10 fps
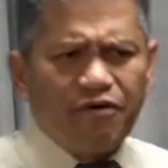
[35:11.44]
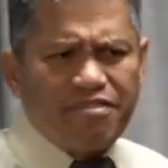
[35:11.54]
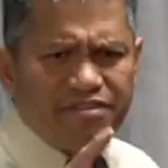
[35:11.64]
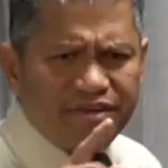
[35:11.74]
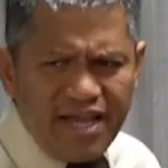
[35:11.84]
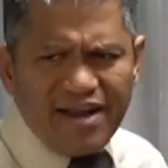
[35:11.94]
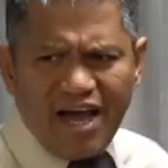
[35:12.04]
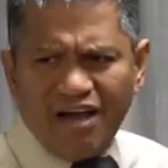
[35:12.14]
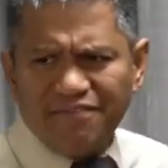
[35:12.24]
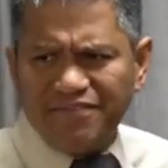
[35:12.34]

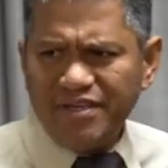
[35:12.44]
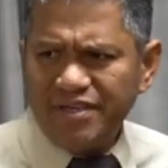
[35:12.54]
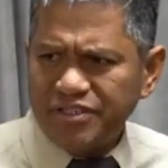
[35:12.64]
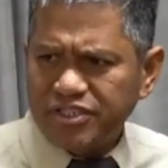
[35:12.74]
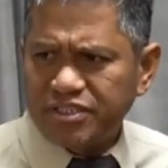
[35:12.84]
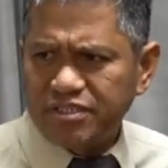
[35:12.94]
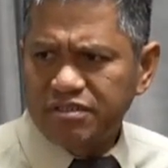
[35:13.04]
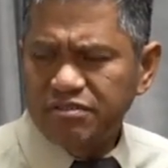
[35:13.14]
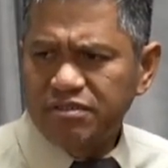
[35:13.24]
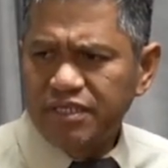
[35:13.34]
3.5 years,
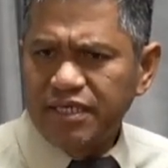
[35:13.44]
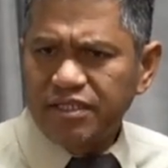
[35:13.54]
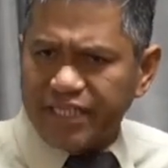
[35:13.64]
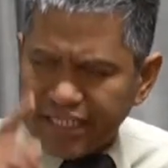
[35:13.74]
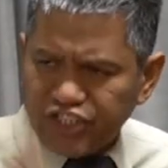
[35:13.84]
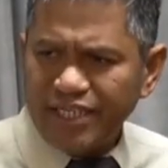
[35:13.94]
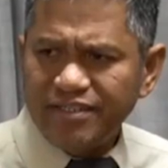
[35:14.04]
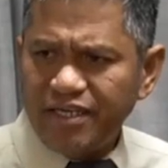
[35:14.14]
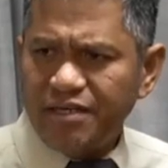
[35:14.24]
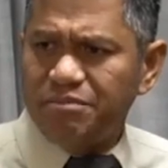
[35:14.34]
teaching
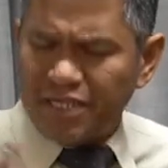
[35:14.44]
them,